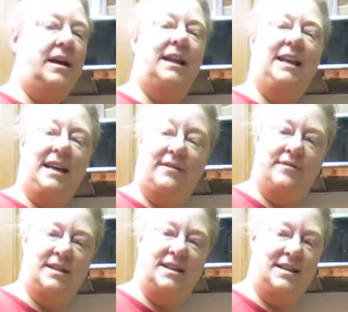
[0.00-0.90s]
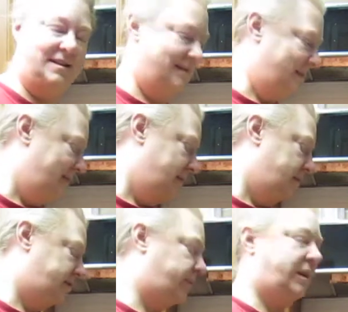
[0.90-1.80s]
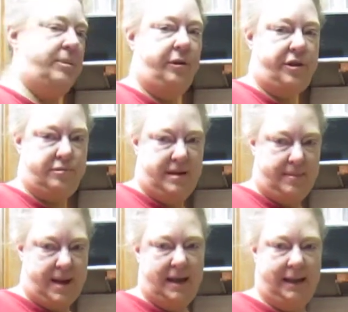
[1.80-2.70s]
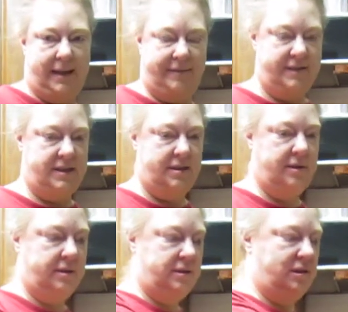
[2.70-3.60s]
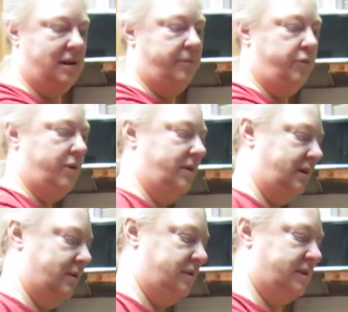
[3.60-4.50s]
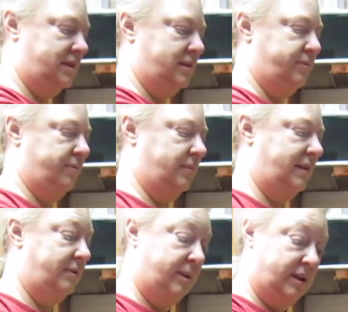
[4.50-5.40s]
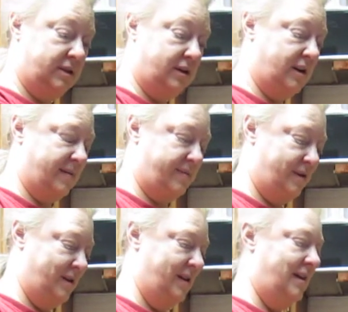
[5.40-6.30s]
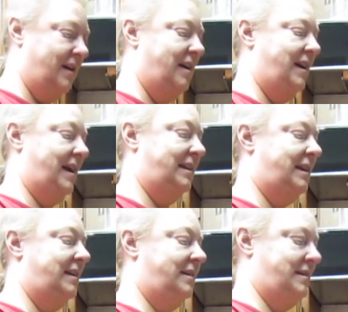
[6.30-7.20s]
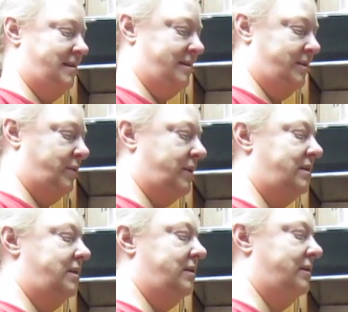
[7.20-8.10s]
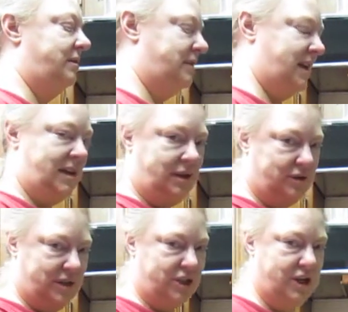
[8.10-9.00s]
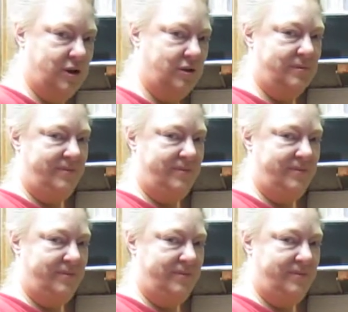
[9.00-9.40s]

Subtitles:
leaves. Probably about 3 bay leaves on the top. One, just leave them on the top. And then when you're taking your dish out,